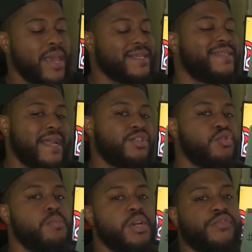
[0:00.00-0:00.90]
Is that
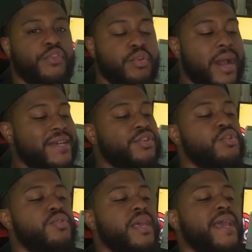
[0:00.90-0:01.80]
too much for you guys, or
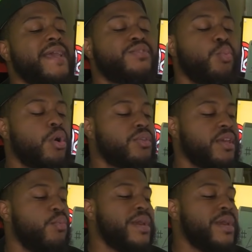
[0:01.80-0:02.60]
you think it's worth it?